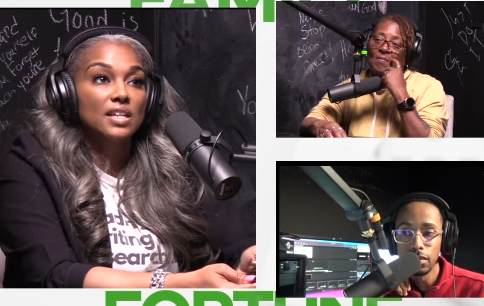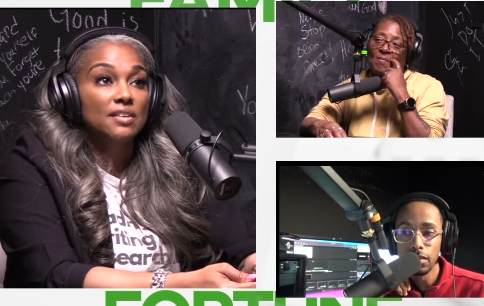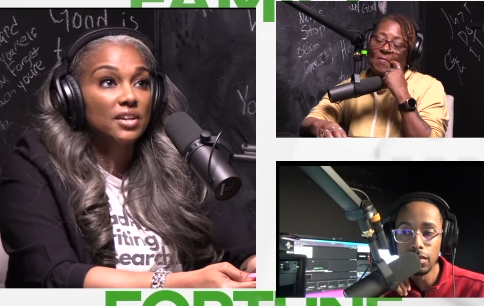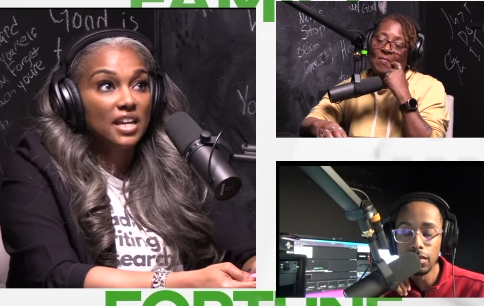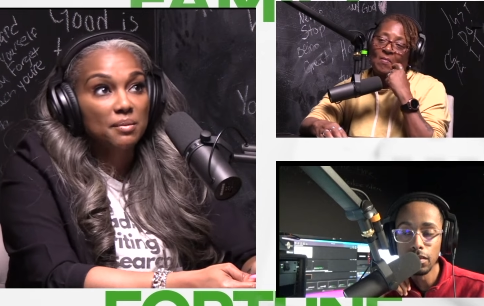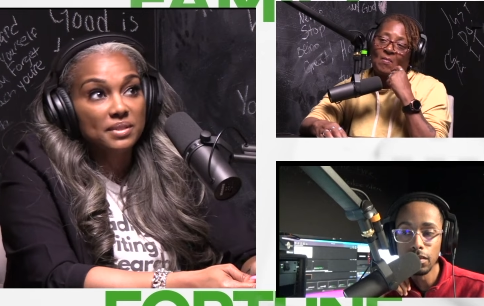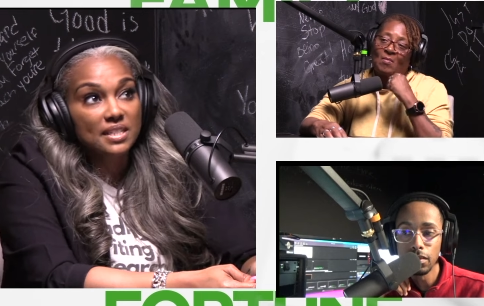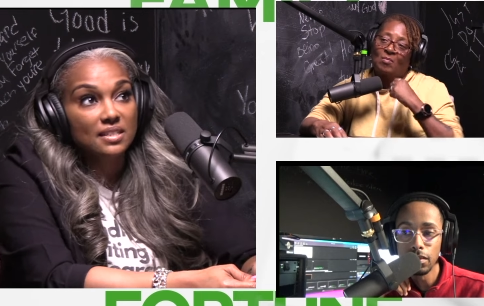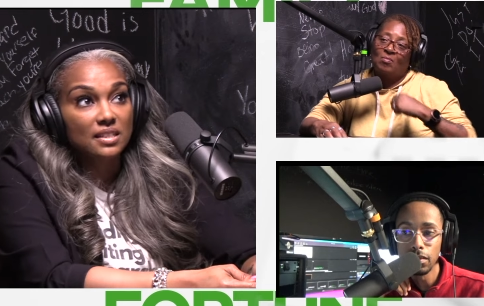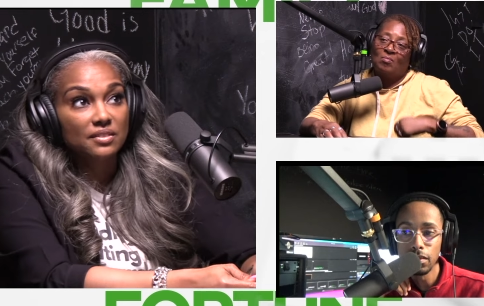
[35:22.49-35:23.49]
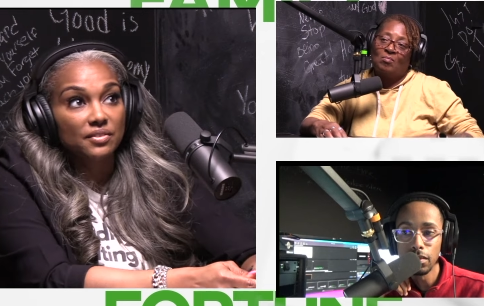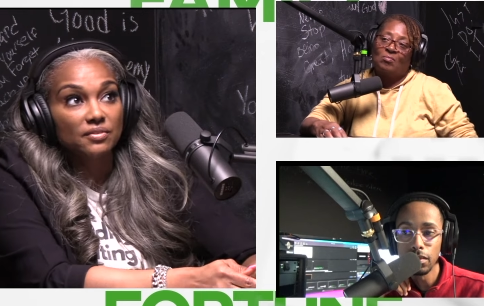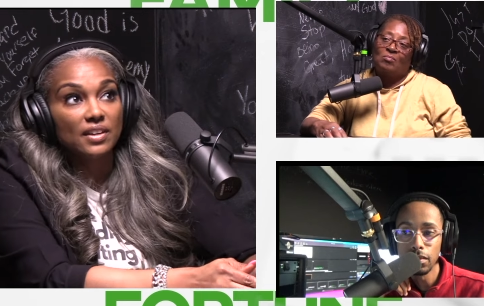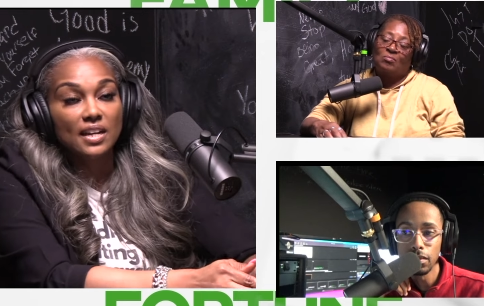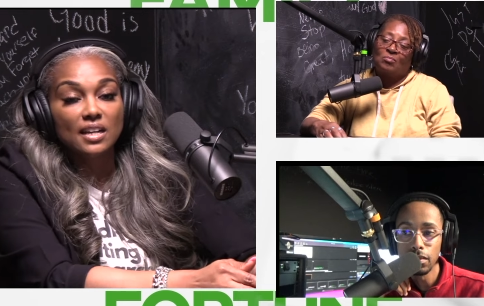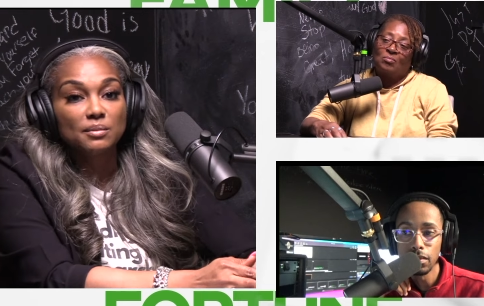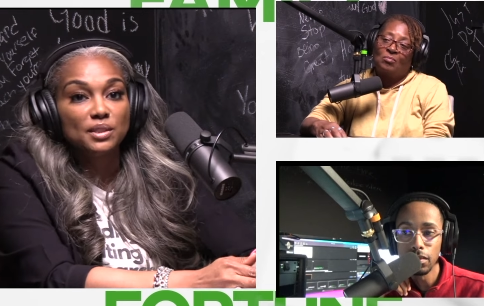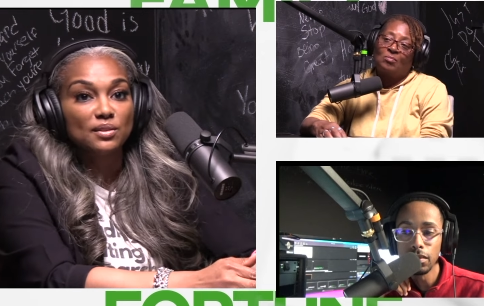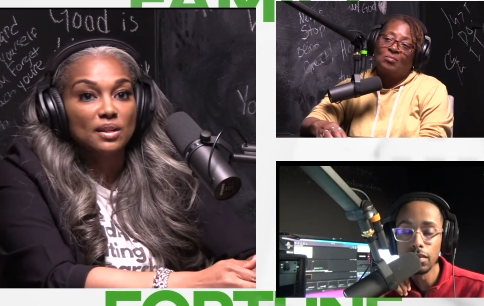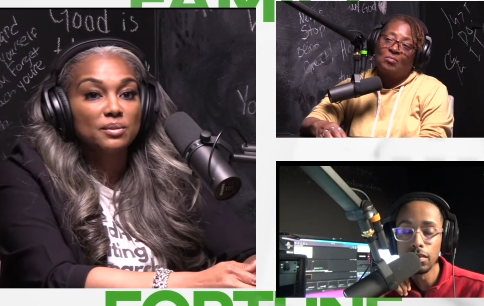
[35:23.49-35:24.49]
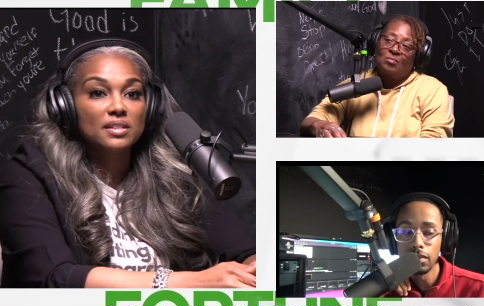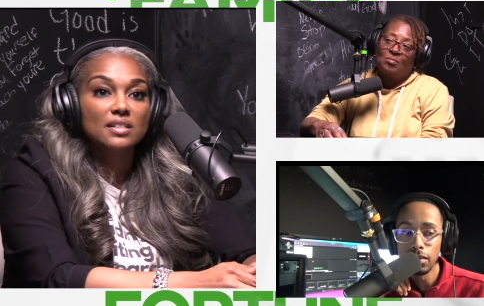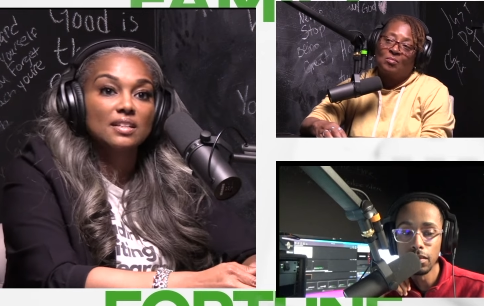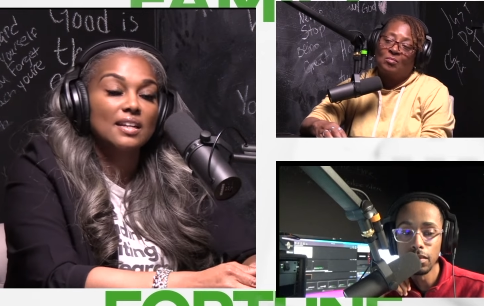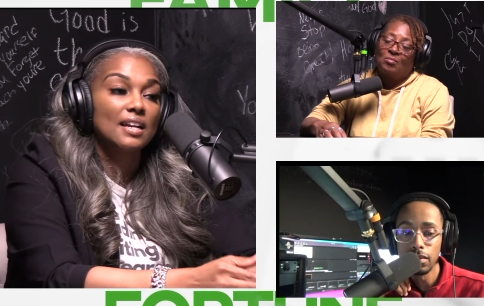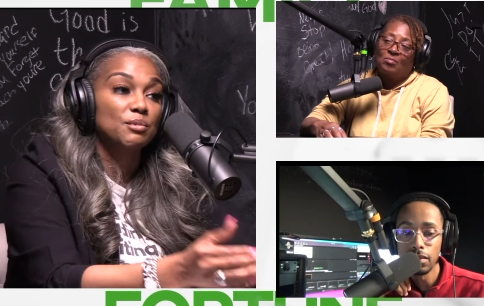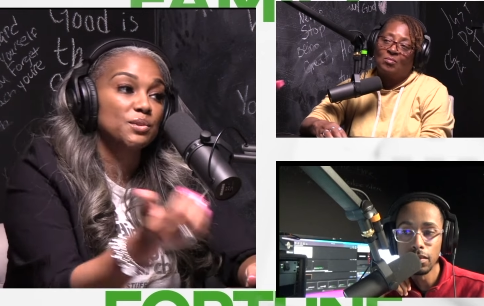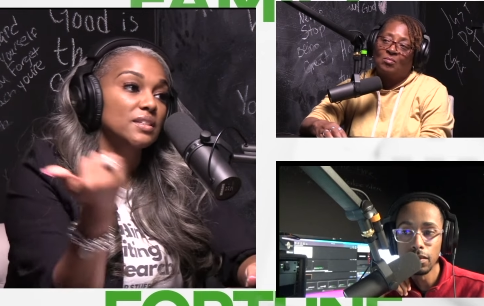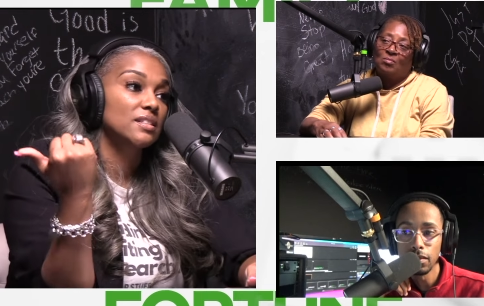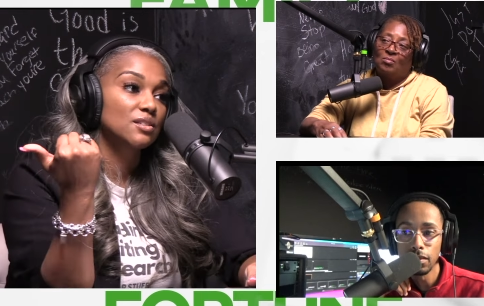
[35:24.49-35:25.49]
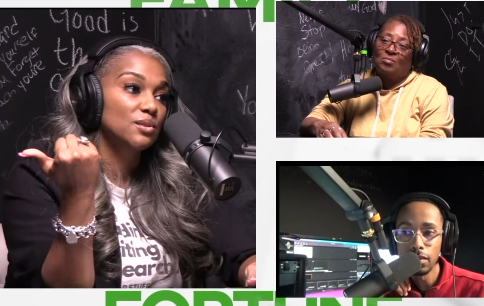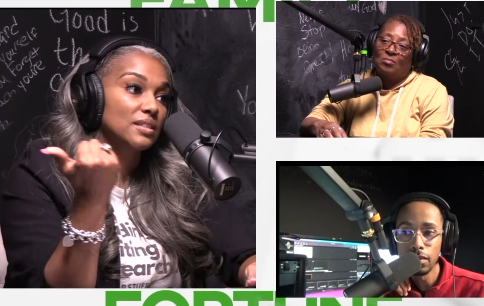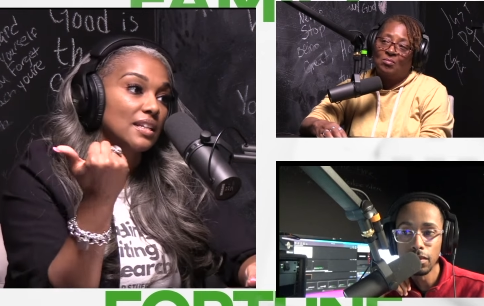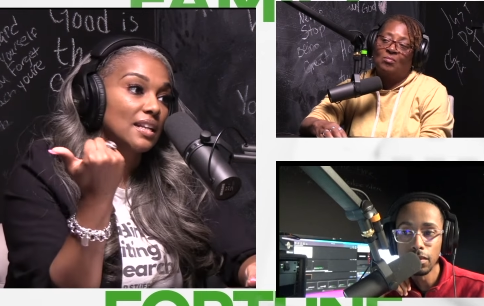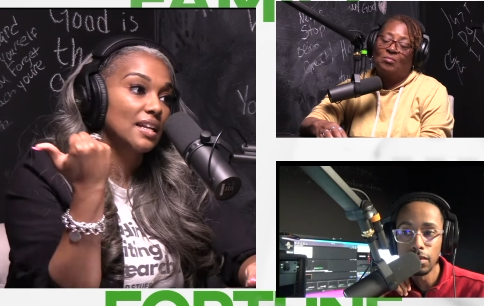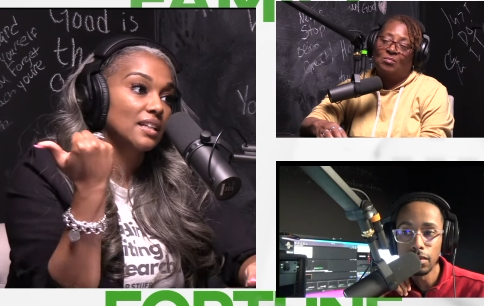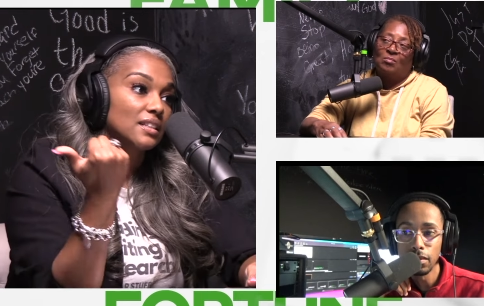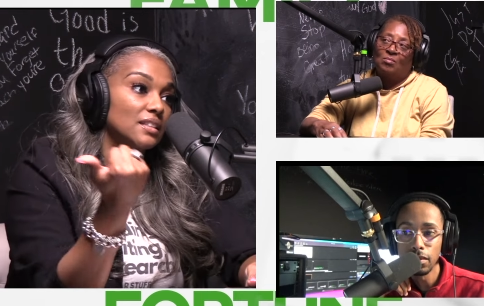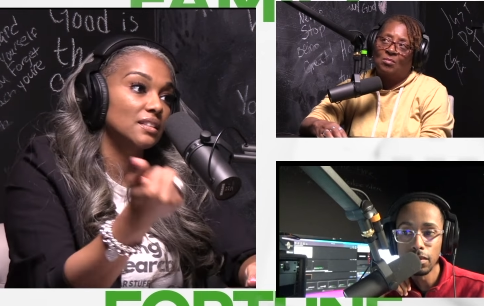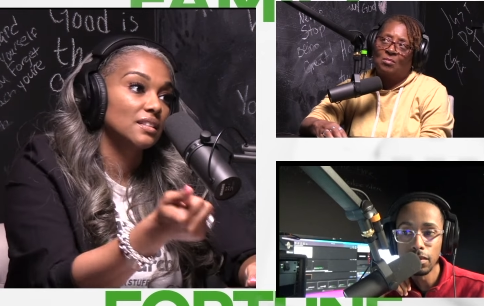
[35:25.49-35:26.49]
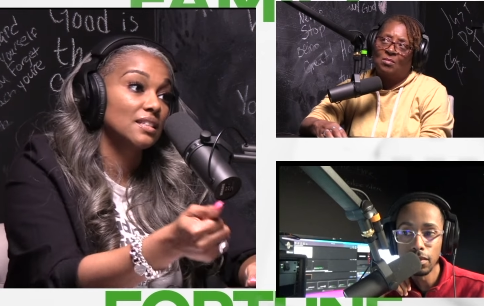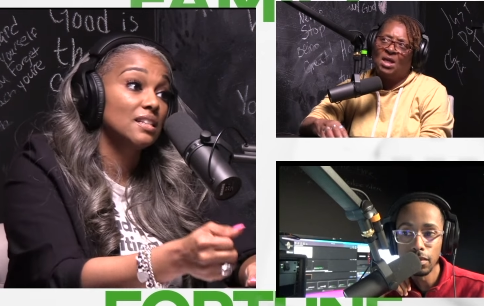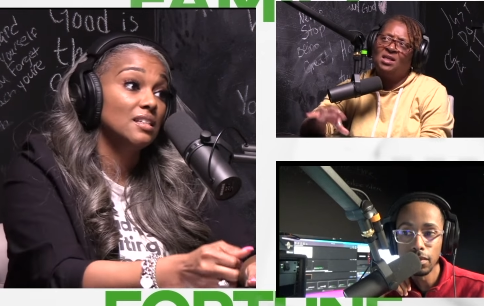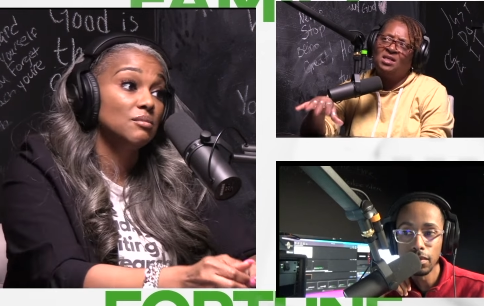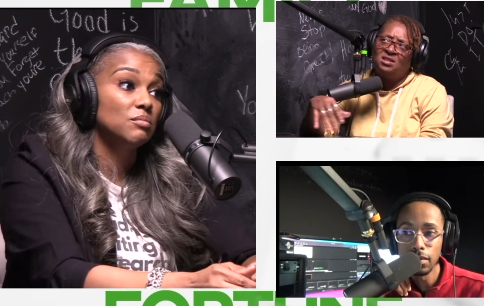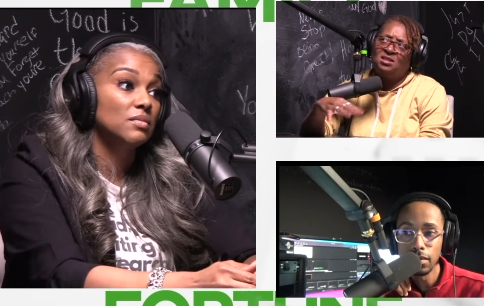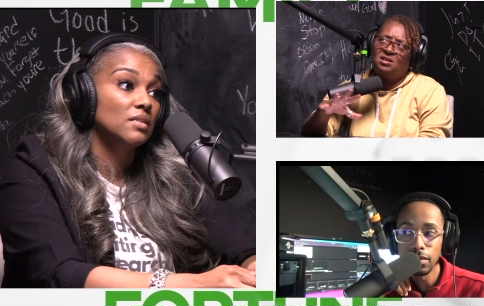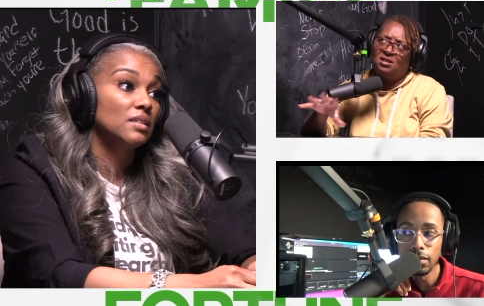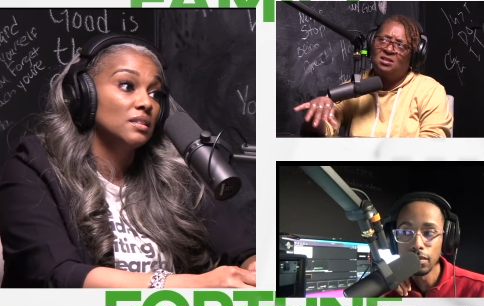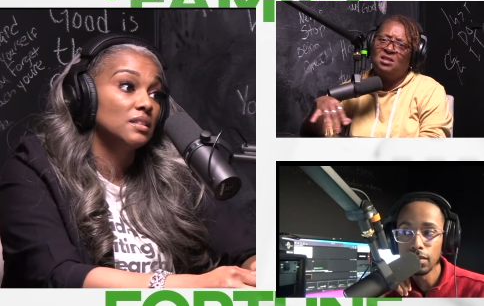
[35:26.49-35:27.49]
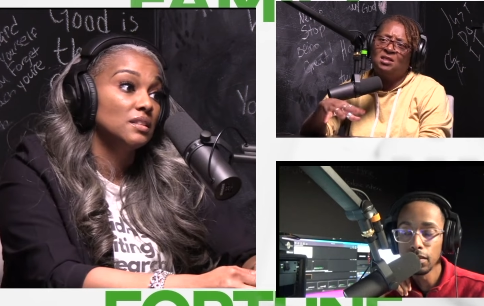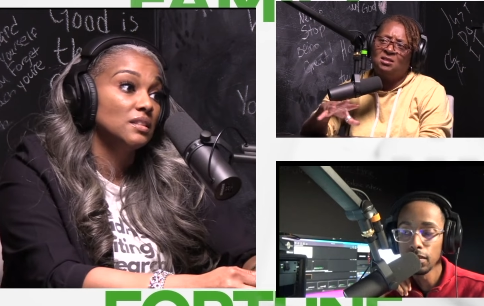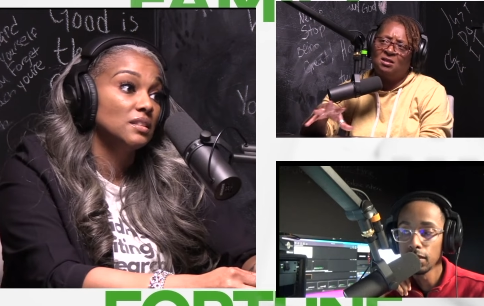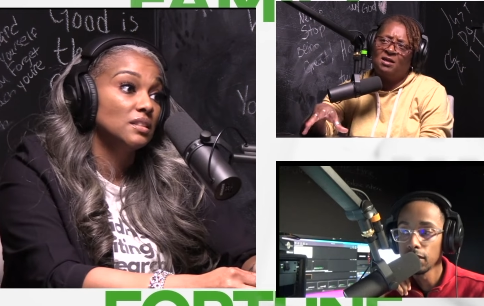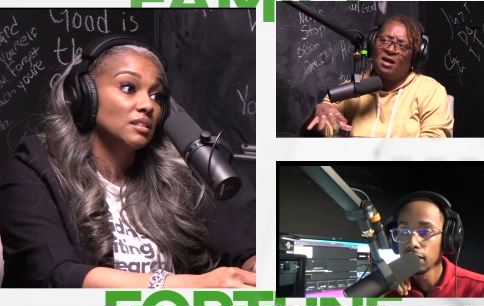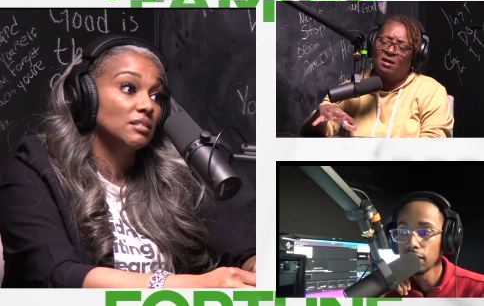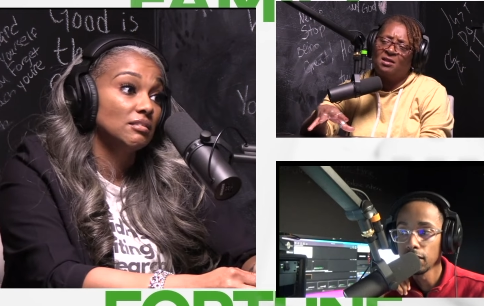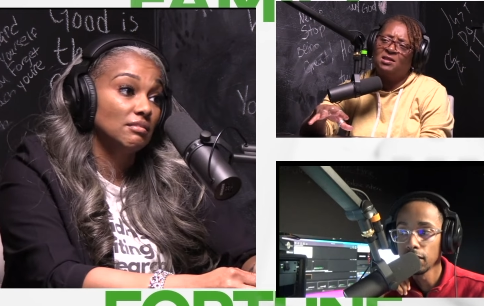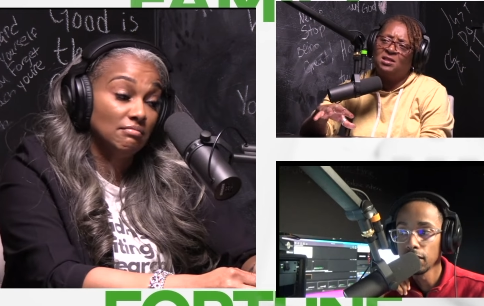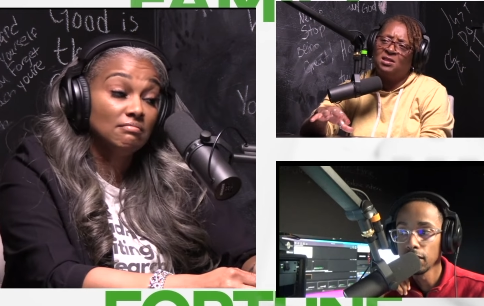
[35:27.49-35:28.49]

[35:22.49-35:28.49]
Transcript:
Speaker 1: Every campus has a different vibe, so I wouldn't just say I'm going to school because I like and this is the season, kind of the mm-hmm.